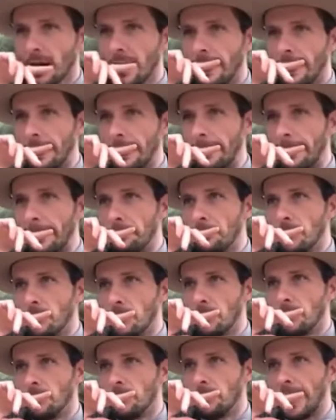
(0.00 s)
And
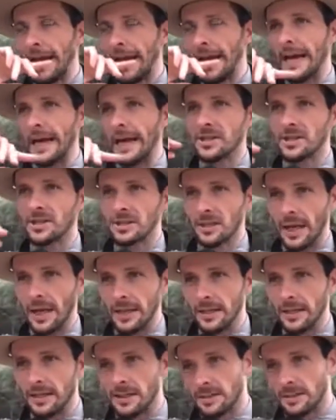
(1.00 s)

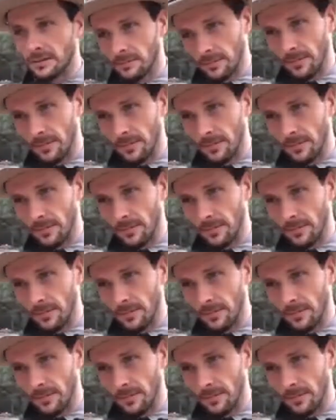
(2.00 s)
it's